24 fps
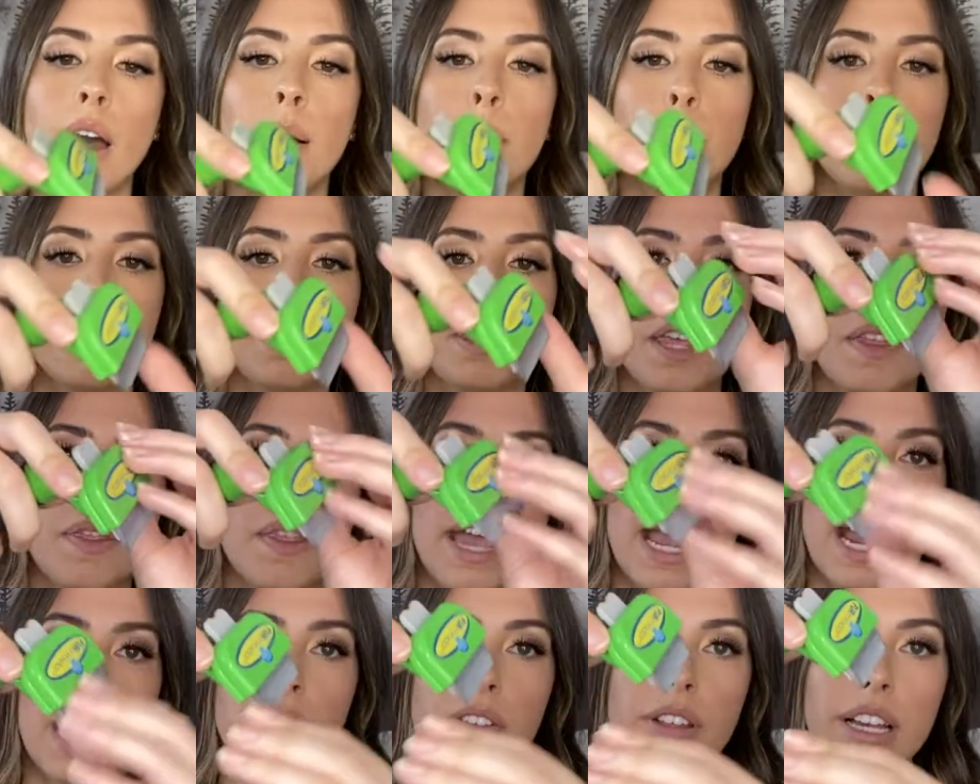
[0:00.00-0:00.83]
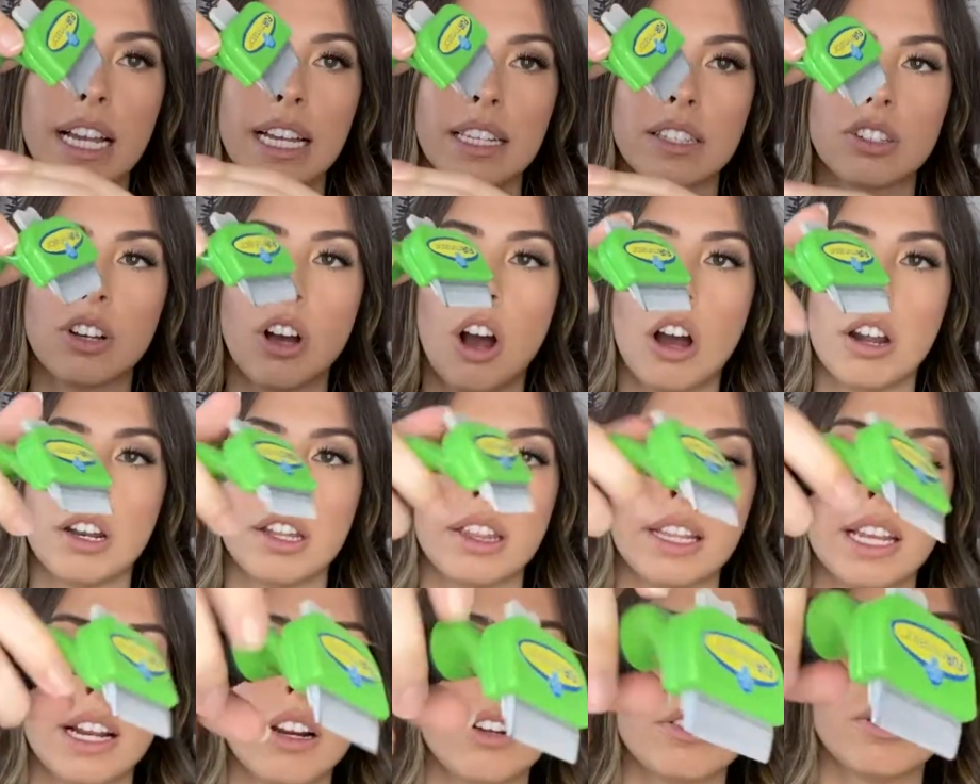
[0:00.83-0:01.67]
But then the hair that gets caught in
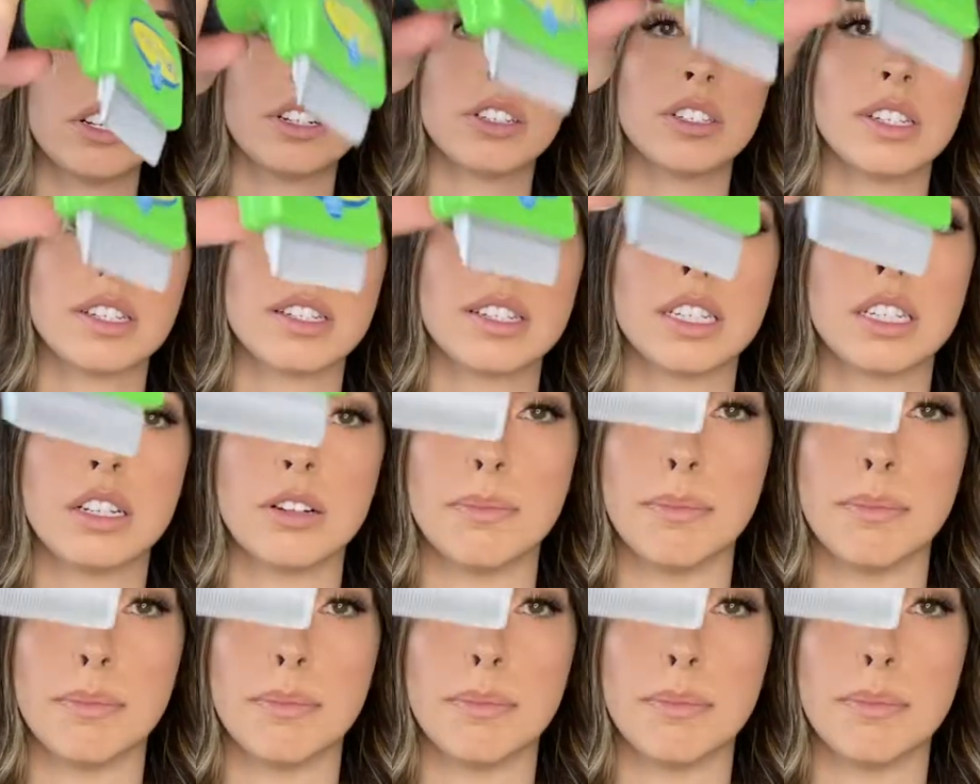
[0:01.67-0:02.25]
there, there's this little